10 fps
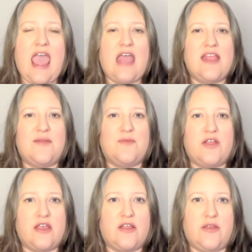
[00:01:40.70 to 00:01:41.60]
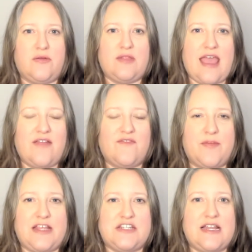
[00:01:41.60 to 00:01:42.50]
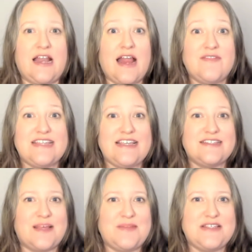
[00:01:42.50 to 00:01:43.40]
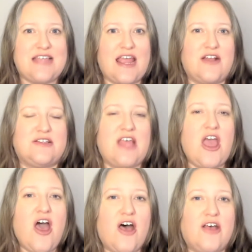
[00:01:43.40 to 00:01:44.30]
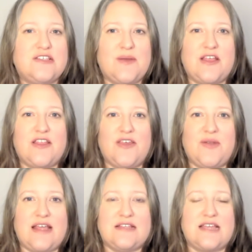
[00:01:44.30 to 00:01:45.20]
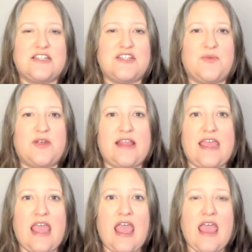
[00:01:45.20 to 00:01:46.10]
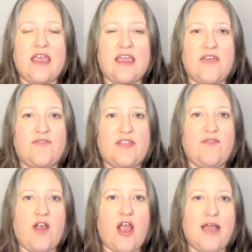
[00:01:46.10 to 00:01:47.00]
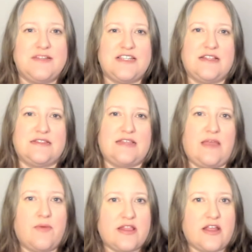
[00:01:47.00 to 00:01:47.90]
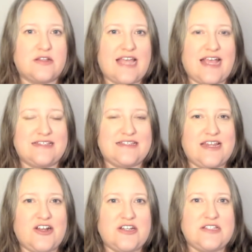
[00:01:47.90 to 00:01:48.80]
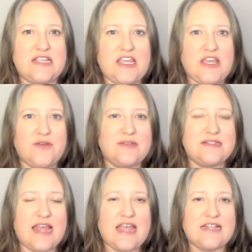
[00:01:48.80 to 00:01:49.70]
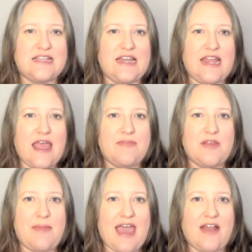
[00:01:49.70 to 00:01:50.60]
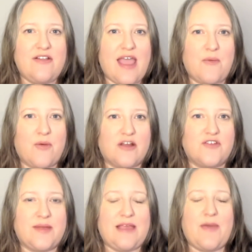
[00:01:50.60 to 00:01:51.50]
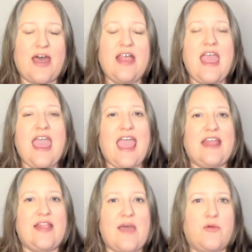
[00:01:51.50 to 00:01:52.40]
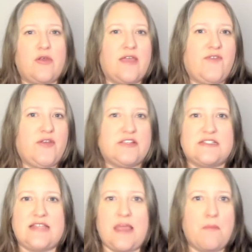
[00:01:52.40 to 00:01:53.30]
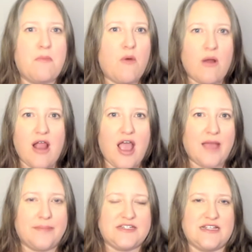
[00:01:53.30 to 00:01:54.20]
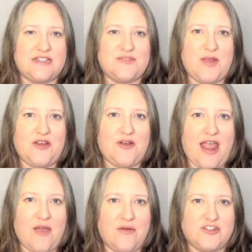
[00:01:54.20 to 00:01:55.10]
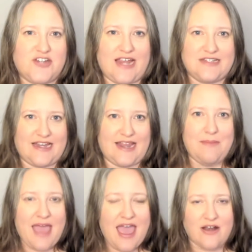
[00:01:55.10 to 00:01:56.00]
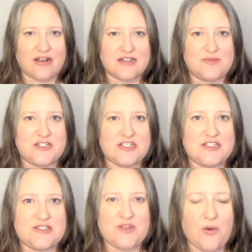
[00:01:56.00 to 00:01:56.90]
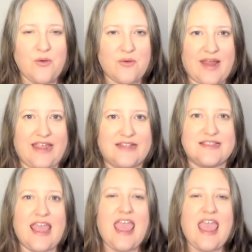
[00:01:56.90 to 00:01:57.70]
And then we'll include that information. And I've seen some designers also include a section where they give different options, like what their test knitters used to knit up the pattern that worked really well. And that will give you just like more options when you're out trying to knit patterns, which is so great.